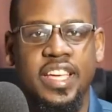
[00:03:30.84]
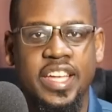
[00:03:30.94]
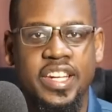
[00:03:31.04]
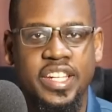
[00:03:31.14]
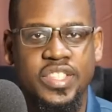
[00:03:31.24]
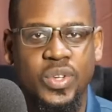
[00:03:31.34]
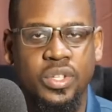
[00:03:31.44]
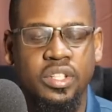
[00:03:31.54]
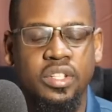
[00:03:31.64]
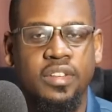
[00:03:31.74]
second
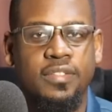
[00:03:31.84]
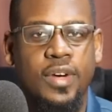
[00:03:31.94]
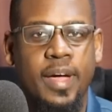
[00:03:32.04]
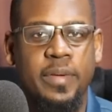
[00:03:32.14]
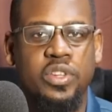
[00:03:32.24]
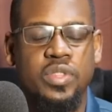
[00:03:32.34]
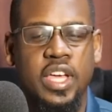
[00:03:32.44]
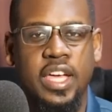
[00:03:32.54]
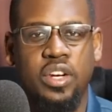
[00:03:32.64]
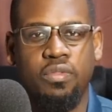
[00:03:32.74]
reason for coming to
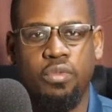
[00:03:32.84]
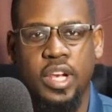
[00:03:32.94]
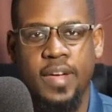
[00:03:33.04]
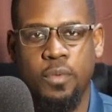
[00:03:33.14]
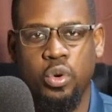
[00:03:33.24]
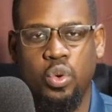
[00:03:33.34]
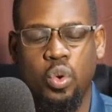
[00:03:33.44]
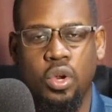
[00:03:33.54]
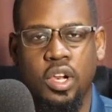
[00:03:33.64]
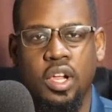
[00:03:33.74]
the aid of William
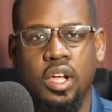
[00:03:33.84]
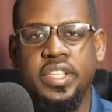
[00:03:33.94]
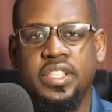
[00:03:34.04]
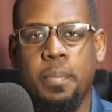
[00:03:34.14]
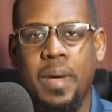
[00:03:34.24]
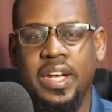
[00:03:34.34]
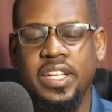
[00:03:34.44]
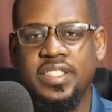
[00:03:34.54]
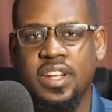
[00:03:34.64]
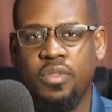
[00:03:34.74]
Oduol, this man
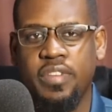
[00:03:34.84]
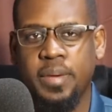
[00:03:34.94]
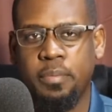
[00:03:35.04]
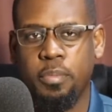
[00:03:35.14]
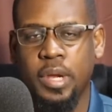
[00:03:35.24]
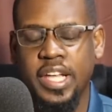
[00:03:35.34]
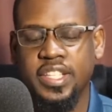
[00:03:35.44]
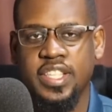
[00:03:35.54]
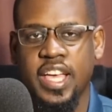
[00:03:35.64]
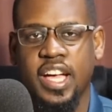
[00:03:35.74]
is now very popular
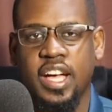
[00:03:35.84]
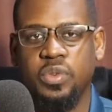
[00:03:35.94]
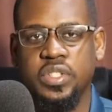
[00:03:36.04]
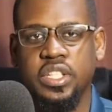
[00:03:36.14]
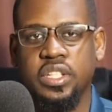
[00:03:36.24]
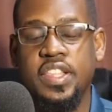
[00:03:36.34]
in Siaya County.